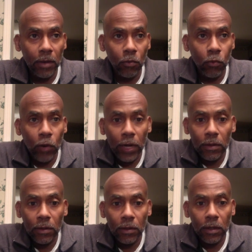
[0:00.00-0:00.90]

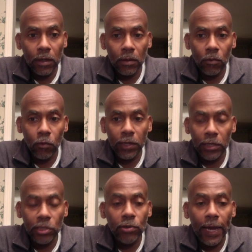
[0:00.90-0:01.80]
what
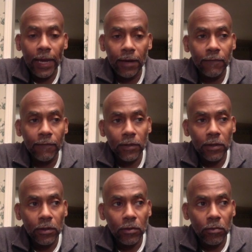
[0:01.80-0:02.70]
do you have?
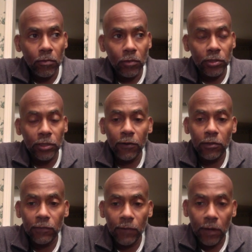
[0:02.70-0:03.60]
Well, see,
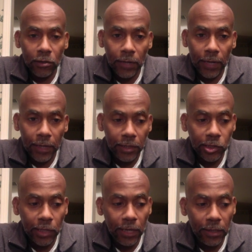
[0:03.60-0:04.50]
first of all, you got to
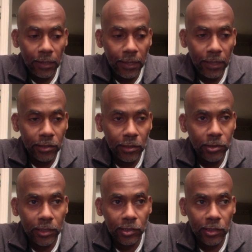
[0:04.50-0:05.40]
understand that there's no
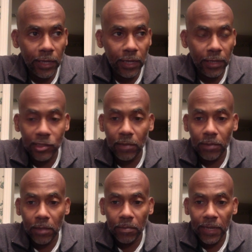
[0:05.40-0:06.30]
such thing as
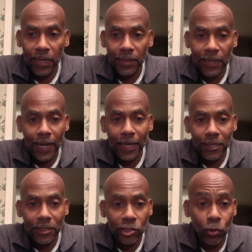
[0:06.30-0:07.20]
something being
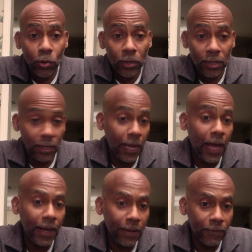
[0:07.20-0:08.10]
kind of, sort of
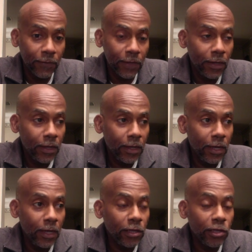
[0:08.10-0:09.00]
alive.
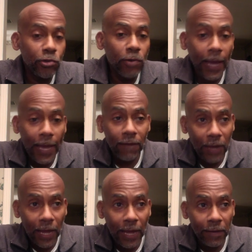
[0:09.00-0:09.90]
Either you
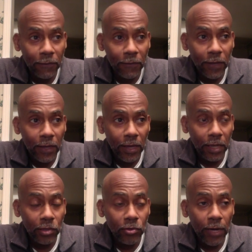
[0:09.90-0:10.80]
have life
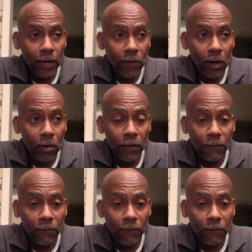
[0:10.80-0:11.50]
and you have all the